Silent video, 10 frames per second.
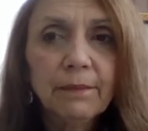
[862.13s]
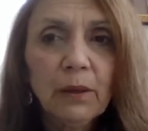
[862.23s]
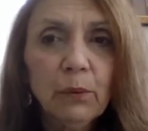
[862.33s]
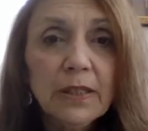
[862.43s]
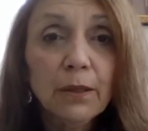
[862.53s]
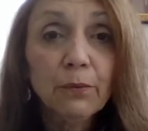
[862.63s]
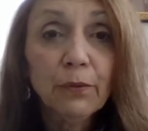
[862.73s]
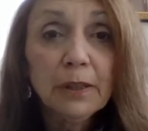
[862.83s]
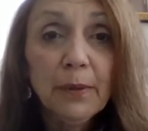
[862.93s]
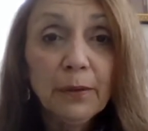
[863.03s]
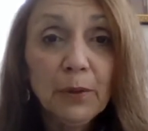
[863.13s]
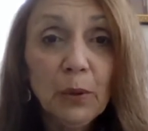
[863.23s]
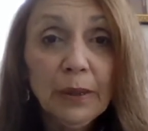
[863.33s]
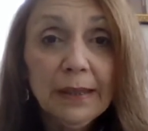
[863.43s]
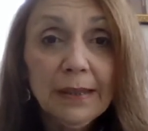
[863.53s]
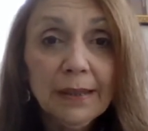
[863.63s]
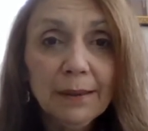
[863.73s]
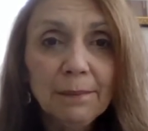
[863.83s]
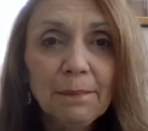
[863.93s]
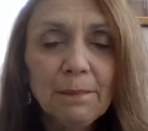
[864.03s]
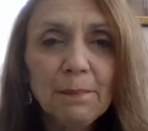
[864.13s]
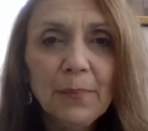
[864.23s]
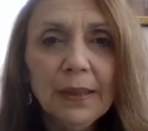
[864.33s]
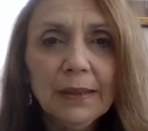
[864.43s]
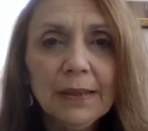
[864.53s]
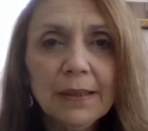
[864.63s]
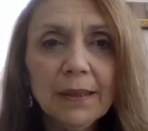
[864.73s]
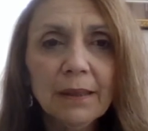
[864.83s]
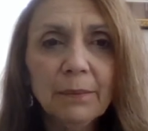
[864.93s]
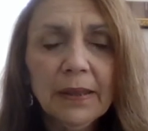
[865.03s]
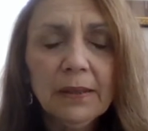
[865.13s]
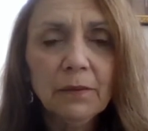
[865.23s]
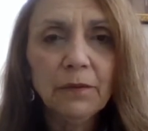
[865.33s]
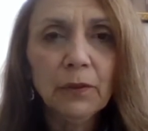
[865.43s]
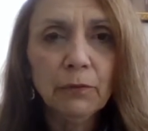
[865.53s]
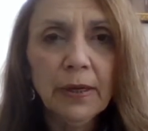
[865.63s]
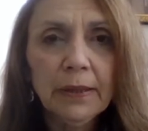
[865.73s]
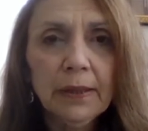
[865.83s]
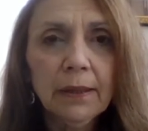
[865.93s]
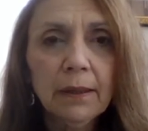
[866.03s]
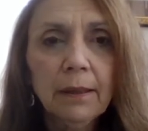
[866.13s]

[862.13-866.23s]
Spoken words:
wasn't thrilled about the whole idea, but I didn't feel ready.